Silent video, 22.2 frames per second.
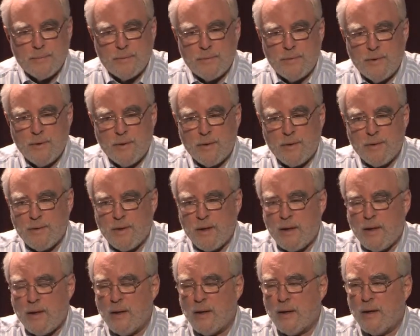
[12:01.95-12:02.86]
during
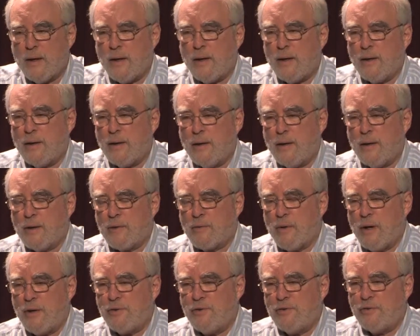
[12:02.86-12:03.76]
the
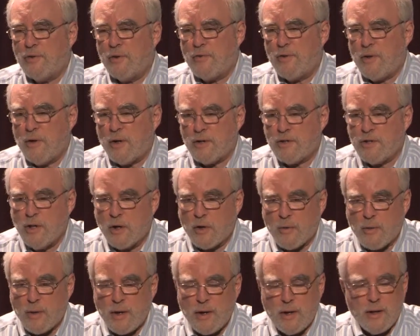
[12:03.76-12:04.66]
crisis over the
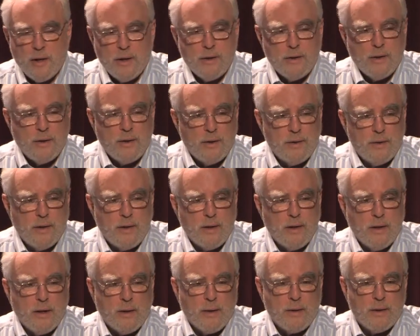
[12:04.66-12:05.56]
artillery in
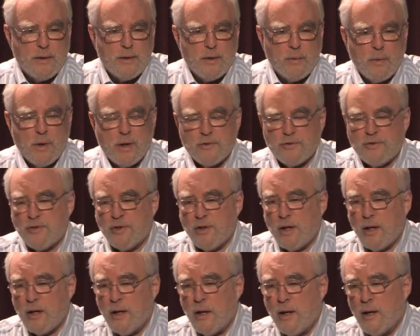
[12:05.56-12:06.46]
the West
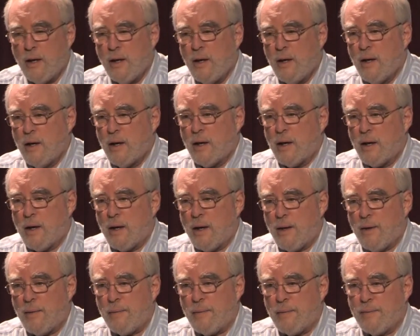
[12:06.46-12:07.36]
Sea,
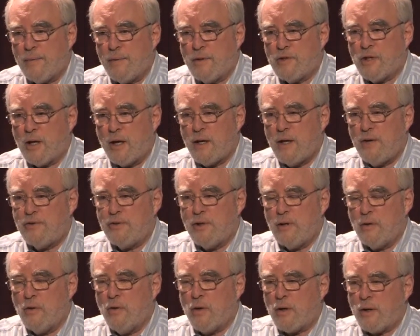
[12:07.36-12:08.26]
the Chinese
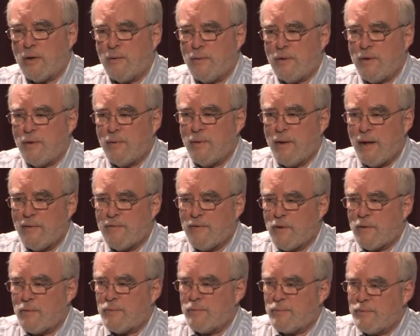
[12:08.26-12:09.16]
said, look, when you
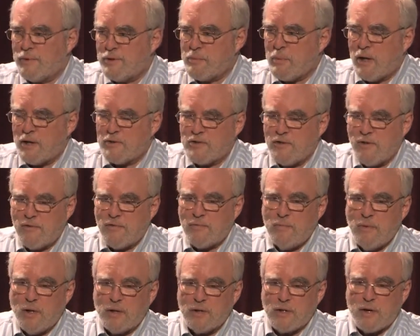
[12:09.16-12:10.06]
have your
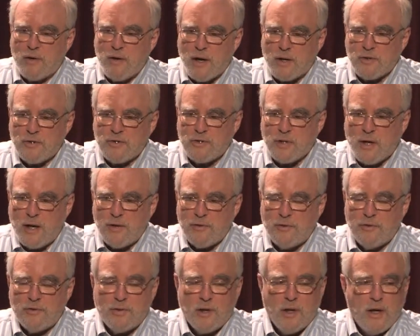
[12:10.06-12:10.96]
responsive military
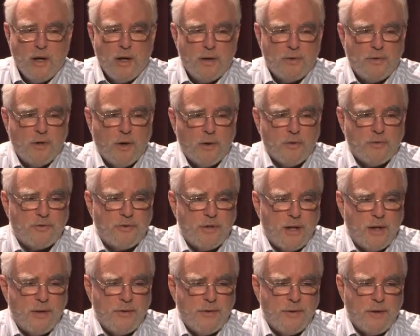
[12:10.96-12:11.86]
exercises, don't
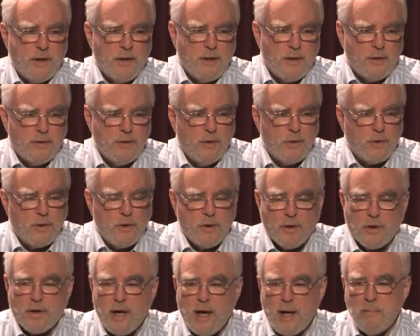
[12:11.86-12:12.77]
send the
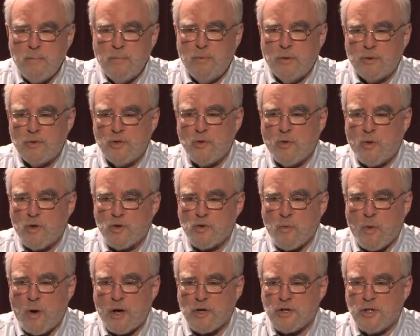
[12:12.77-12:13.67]
nuclear-capable
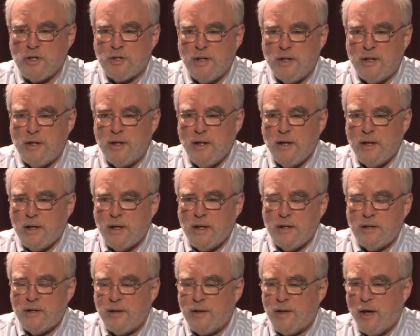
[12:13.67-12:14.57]
George Washington
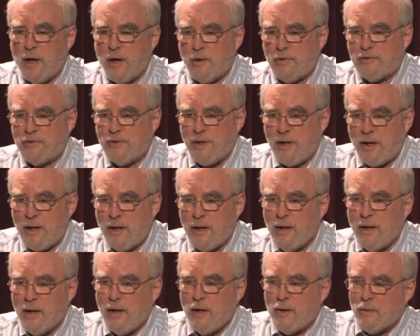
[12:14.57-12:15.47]
into the LOC.
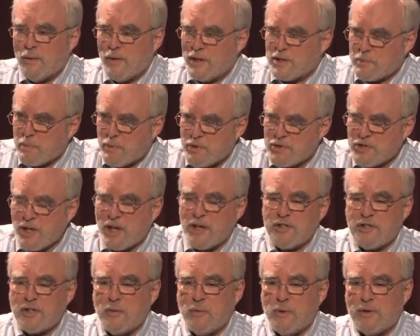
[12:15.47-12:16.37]
Well, that's
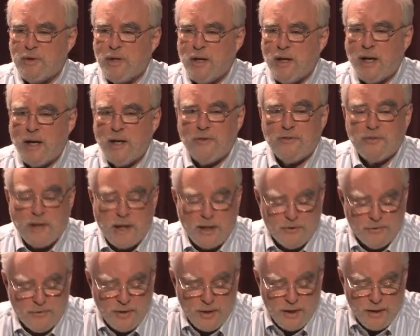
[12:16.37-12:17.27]
precisely what the United
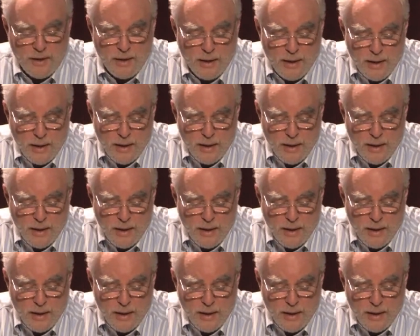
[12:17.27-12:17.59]
States did,